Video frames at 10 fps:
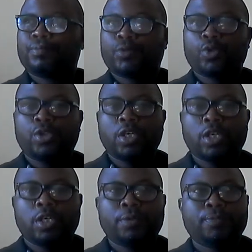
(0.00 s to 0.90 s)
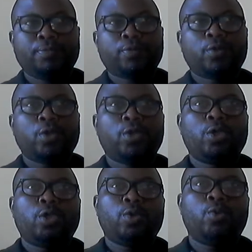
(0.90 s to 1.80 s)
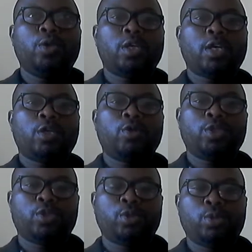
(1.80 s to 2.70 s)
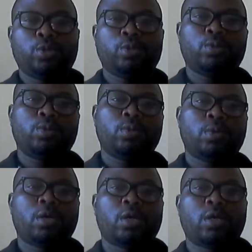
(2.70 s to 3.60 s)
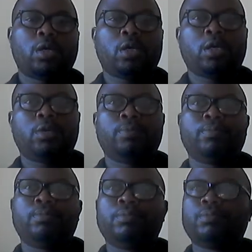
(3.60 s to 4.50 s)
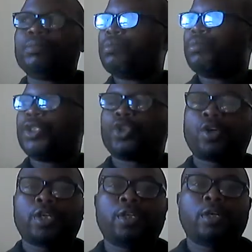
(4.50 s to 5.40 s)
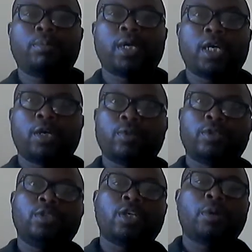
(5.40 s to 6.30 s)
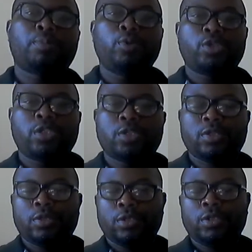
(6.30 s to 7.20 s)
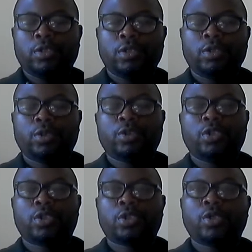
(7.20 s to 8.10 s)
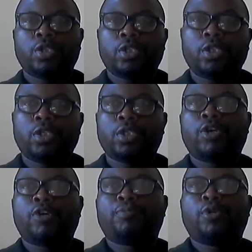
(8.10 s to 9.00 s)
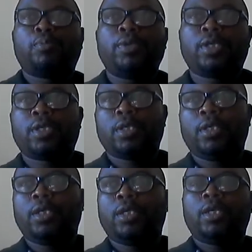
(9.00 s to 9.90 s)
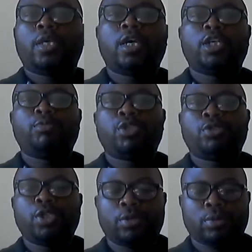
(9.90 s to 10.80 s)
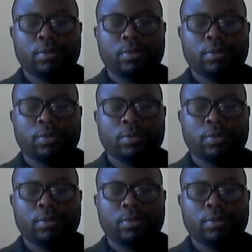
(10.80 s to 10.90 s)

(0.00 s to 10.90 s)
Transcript: Today we are going to uh, be talking about the approaches to the study of public administration